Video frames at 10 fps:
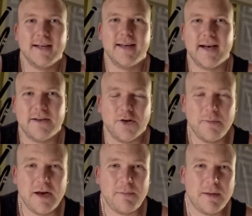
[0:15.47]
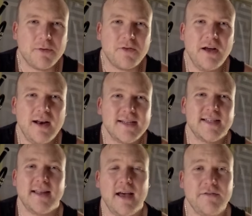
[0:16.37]
Now, not many people realize
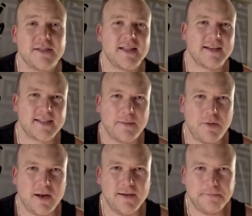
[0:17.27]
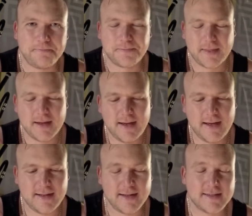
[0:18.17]
that they have a stuck scapula,
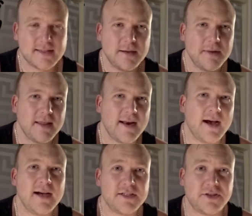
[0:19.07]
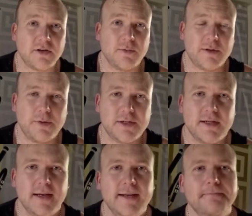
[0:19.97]
and that's something that I struggle with
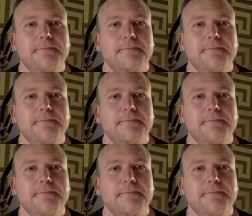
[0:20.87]
personally.